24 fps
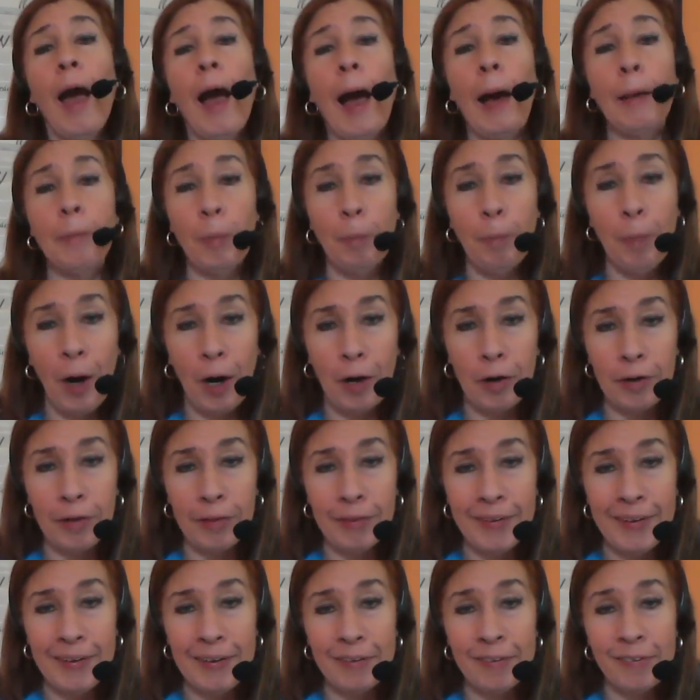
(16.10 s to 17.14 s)
I'm a part of
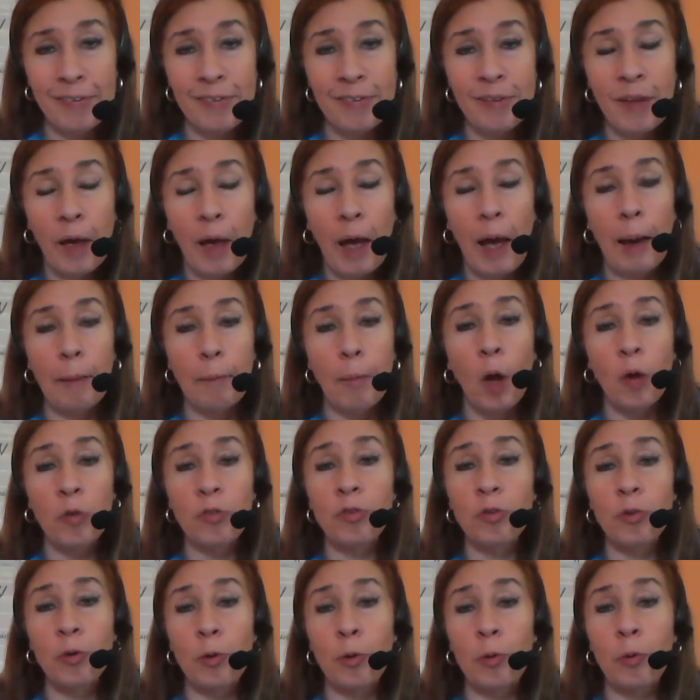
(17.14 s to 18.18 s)
this. I'm
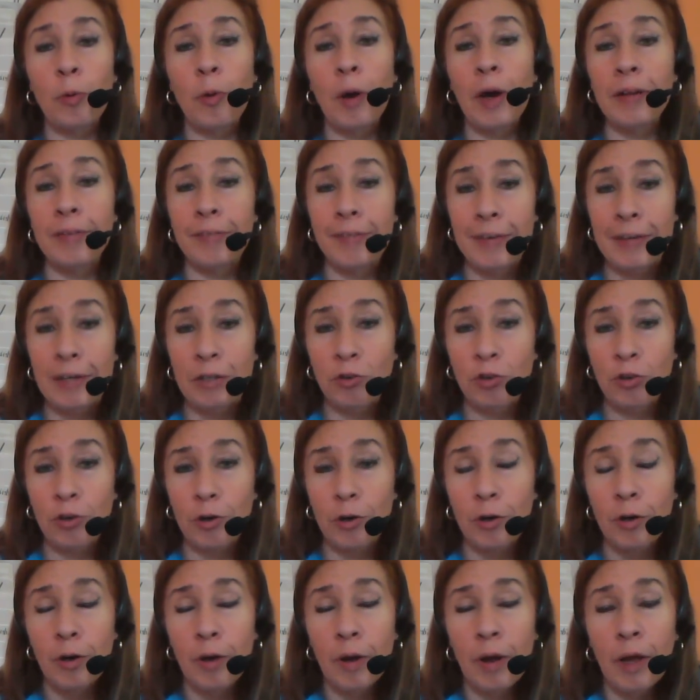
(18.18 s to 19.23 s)
also a
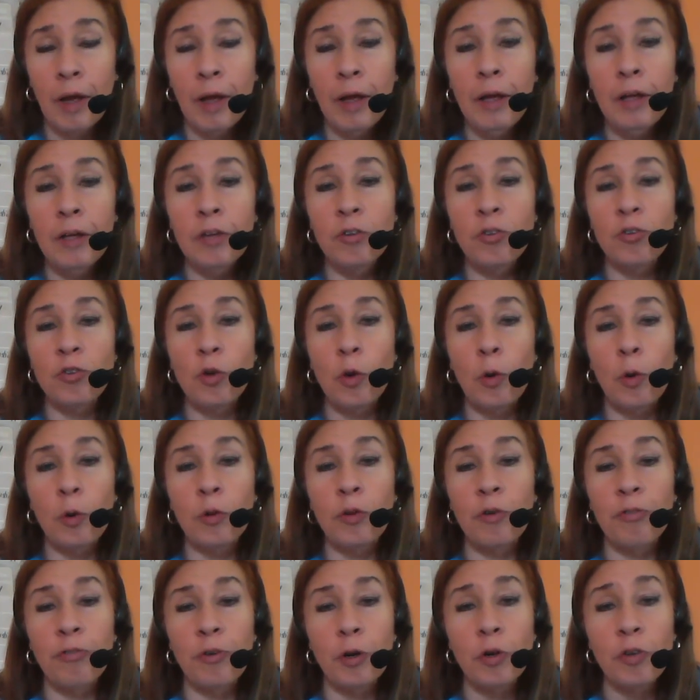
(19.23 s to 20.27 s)
teacher. So,
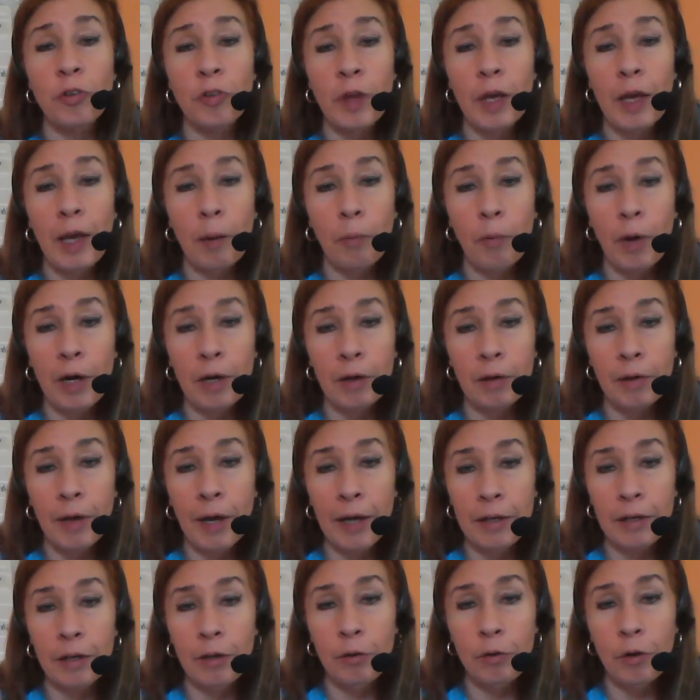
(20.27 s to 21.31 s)
the first thing I want to
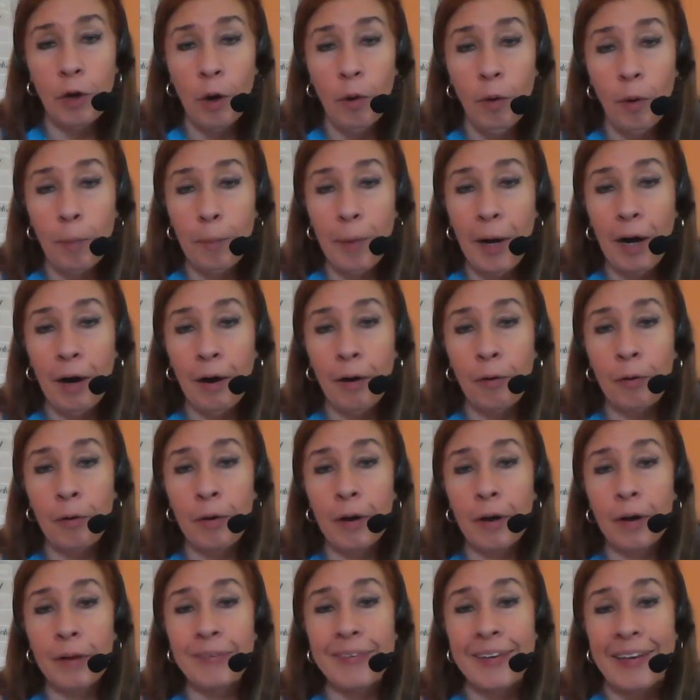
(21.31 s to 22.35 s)
let you know about
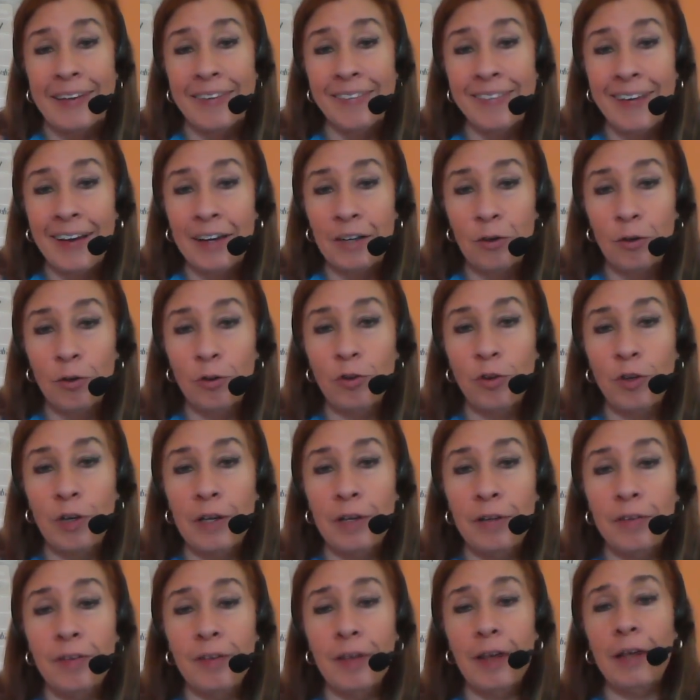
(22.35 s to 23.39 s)
these
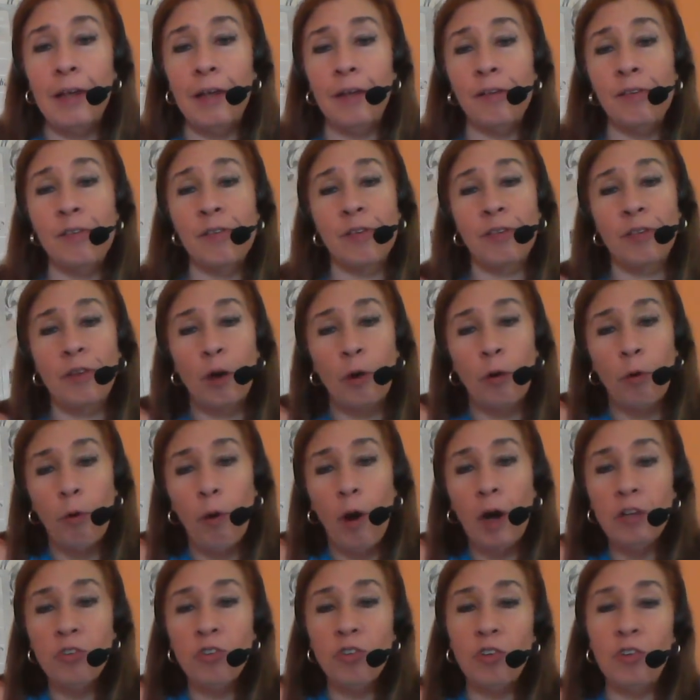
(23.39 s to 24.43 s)
energies is the
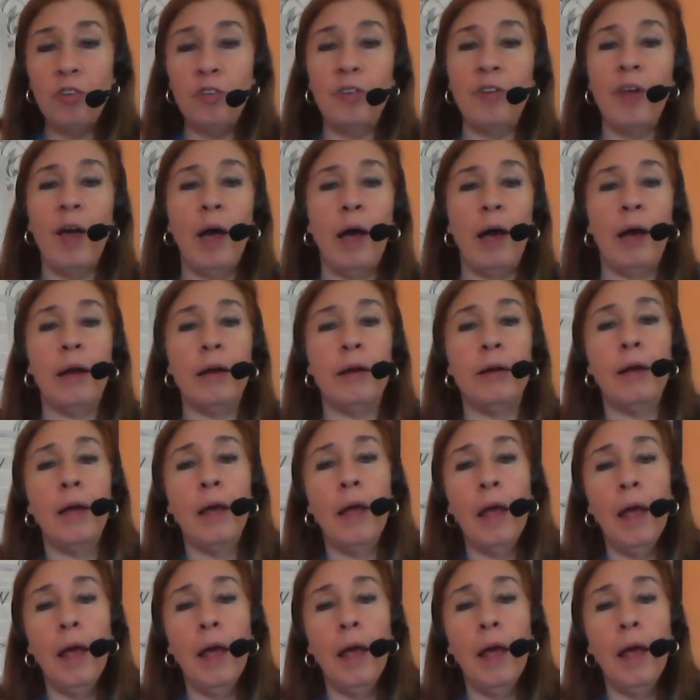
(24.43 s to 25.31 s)
crunch is on